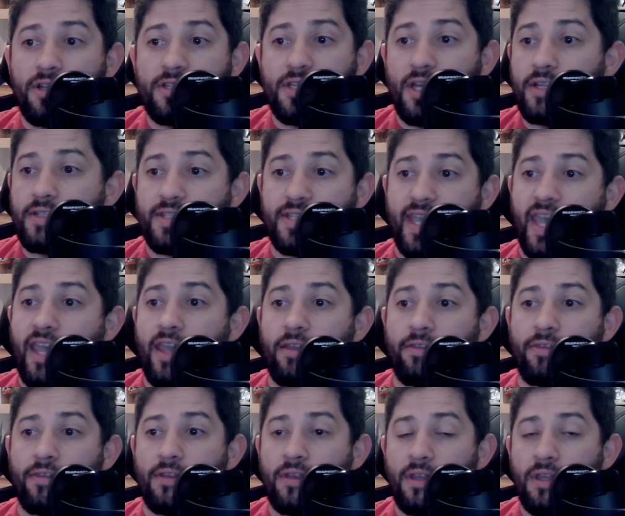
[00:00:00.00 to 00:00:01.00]

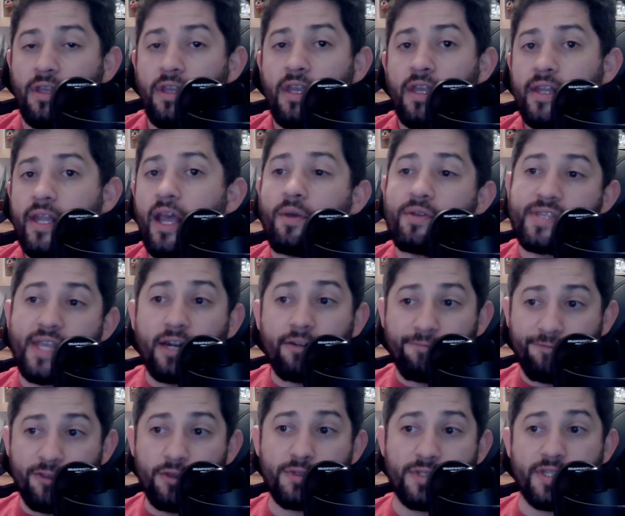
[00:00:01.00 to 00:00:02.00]
unscathed. Now, he's had a
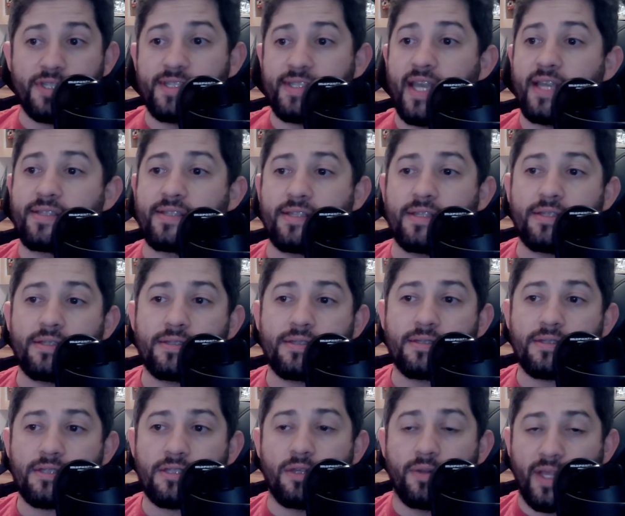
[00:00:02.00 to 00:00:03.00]
few successes,
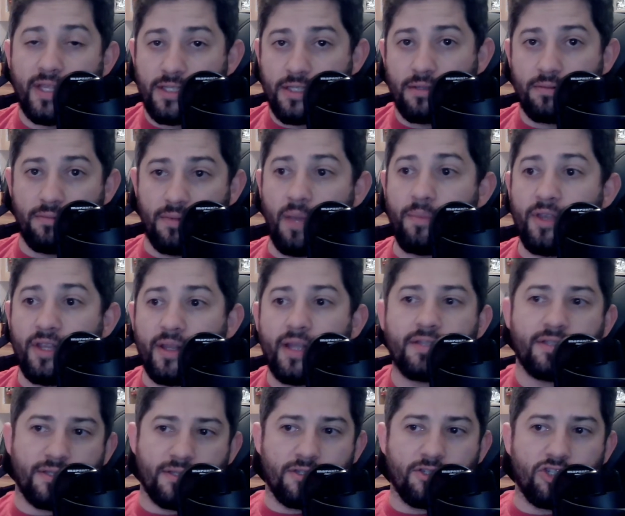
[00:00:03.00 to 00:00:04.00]
so that's, I mean,
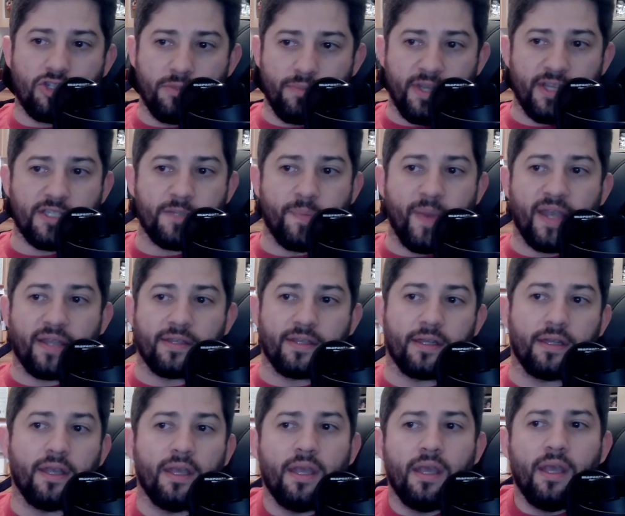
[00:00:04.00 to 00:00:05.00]
that should be
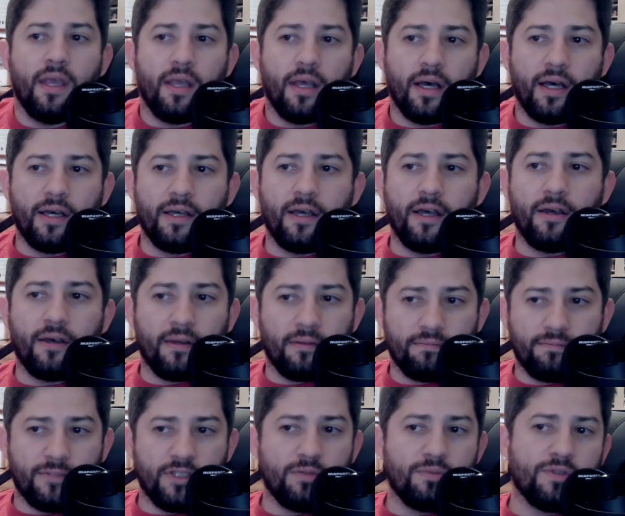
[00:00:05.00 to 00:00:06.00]
expected. Uh,
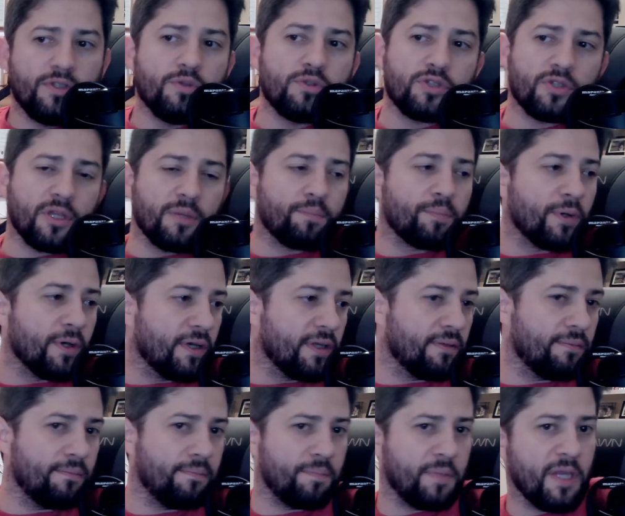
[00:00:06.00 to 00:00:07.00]
you usually
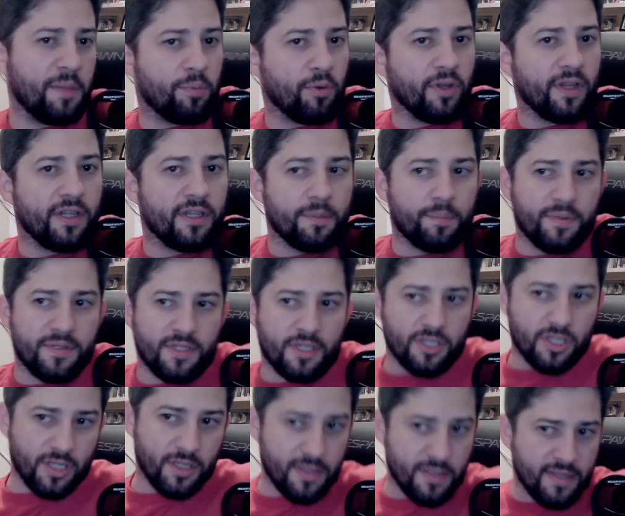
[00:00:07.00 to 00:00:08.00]
put people into
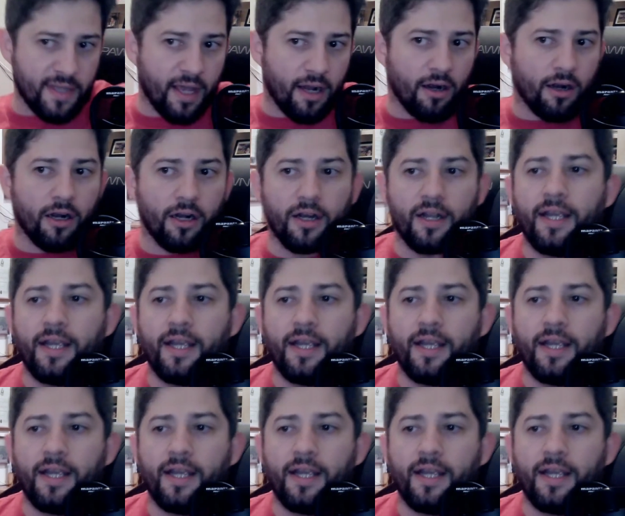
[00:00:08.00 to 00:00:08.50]
positions that are